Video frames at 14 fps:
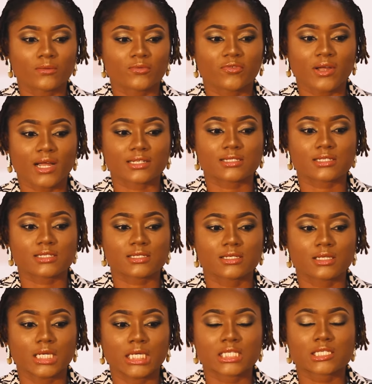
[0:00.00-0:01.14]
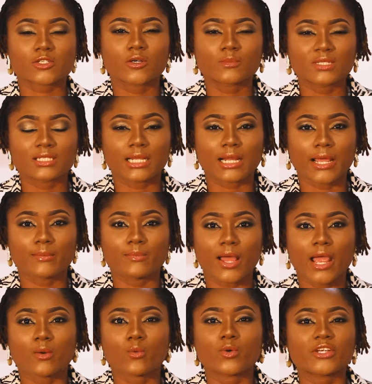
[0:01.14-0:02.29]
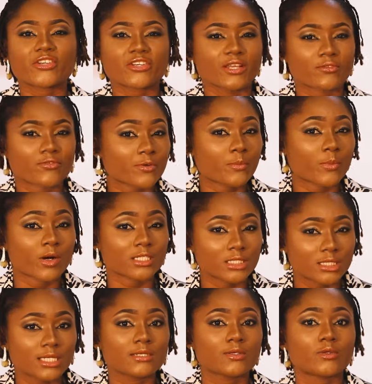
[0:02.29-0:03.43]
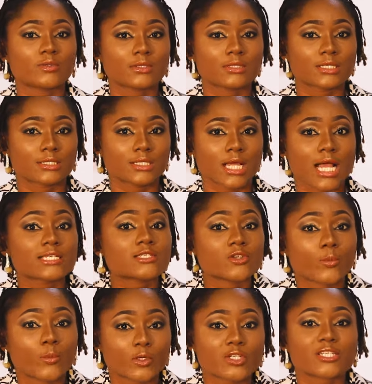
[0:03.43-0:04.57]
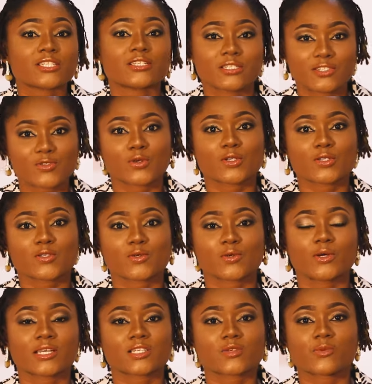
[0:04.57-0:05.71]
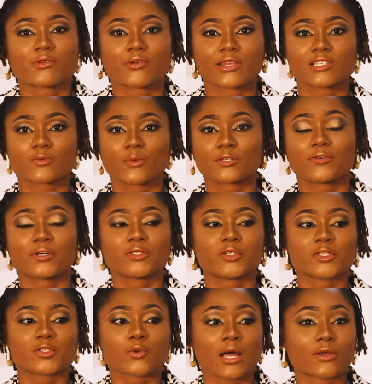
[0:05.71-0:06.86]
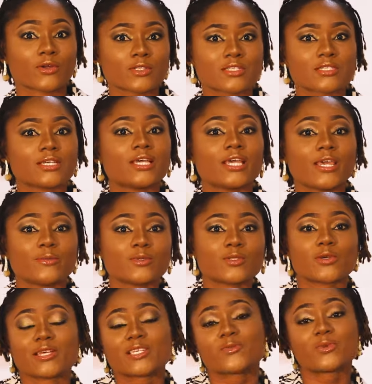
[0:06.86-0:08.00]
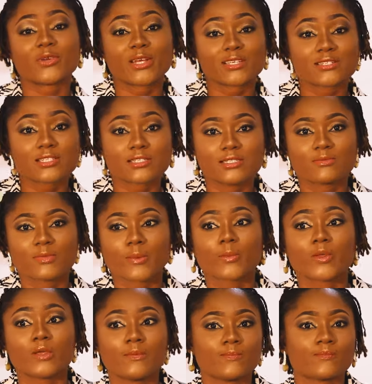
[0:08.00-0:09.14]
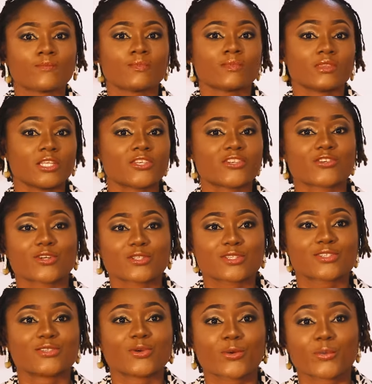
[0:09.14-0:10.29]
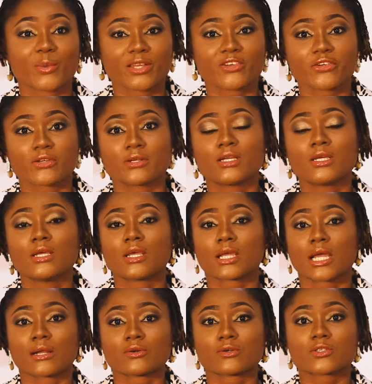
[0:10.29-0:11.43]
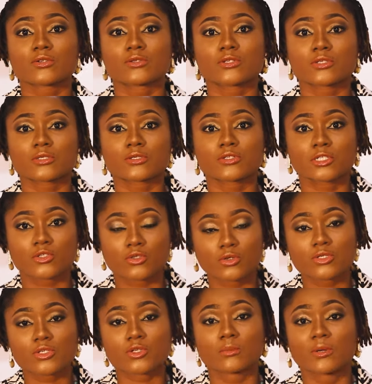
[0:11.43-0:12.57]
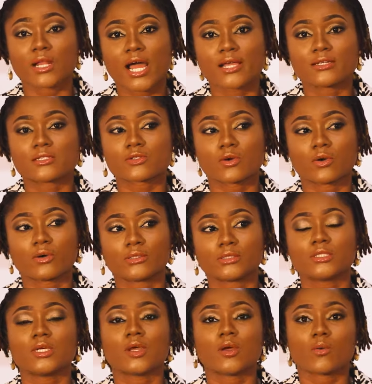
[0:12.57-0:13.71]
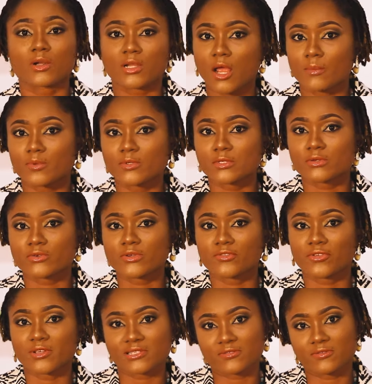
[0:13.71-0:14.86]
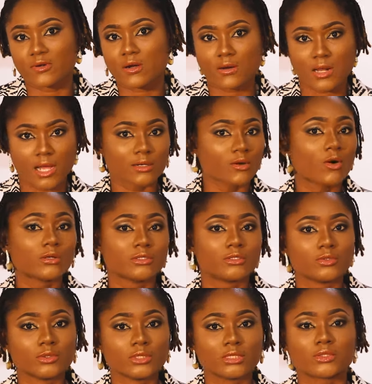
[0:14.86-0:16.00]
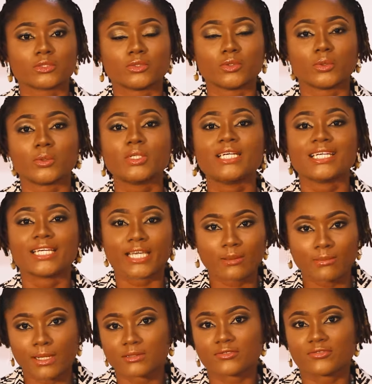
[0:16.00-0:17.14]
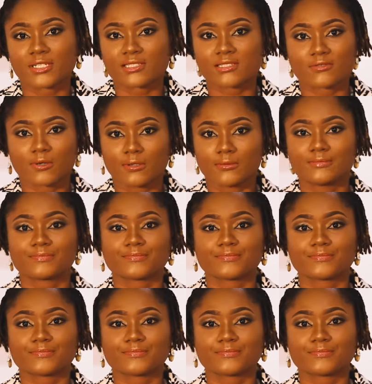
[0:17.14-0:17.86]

in fact, it's something that I wish everybody has the opportunity to also experience. But for those who are not able to experience it, maybe this short documentary can also throw some light on what happens during the festival and all you need to know about the festival.